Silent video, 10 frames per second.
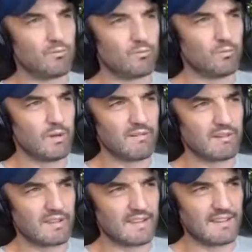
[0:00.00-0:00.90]
We'll have a
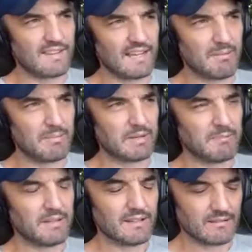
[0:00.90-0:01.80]
look at the app in a
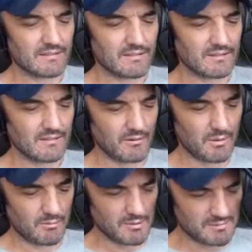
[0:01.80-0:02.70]
minute. I
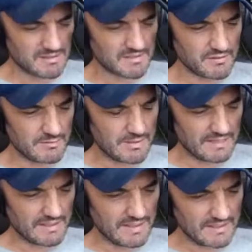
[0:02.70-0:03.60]
want to ask you
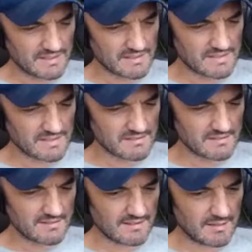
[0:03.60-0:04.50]
about that. Just
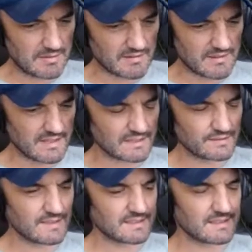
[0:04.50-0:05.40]
a couple of things.
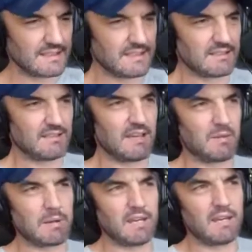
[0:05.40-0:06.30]
Firstly, at
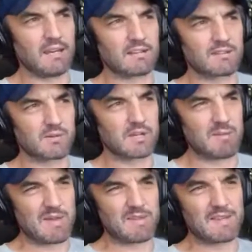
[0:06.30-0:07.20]
the beginning, talking
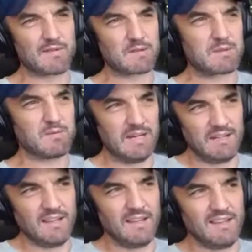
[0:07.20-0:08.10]
about the difference
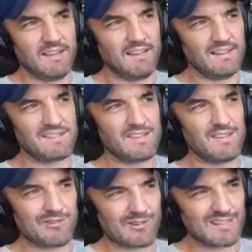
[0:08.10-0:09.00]
between, let's say
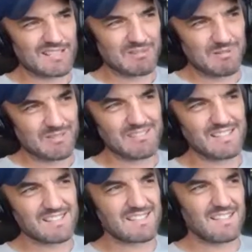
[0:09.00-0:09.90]
you've got a customer who
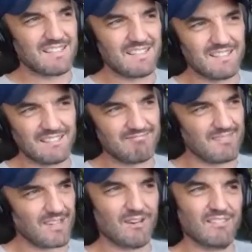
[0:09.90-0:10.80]
says they,
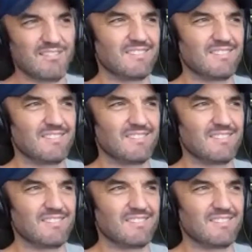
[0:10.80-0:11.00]
you know,